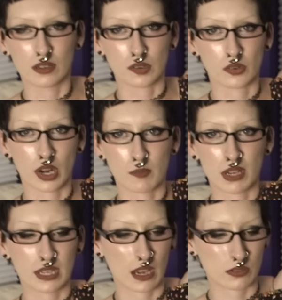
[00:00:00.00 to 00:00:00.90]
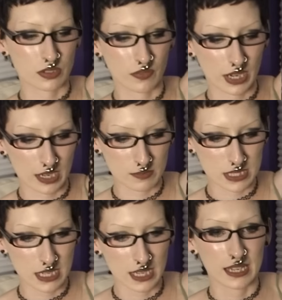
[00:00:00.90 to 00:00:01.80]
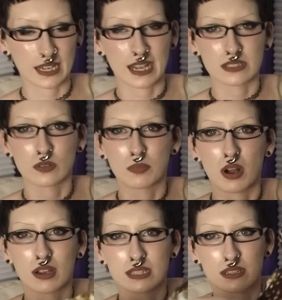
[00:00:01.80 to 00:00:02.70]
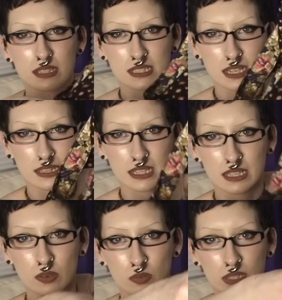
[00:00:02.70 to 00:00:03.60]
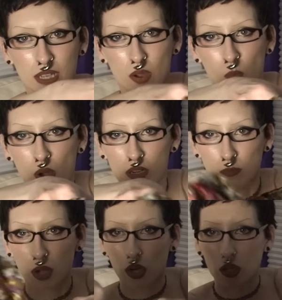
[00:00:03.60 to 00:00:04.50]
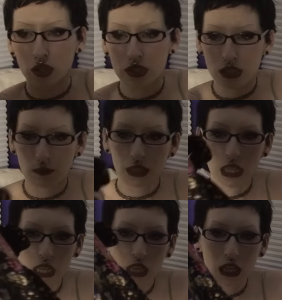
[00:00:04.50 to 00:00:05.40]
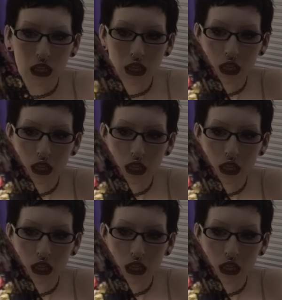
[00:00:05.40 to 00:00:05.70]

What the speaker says: grandma couch vibes. And it has little pockets on the side that can hold like a water bottle or something.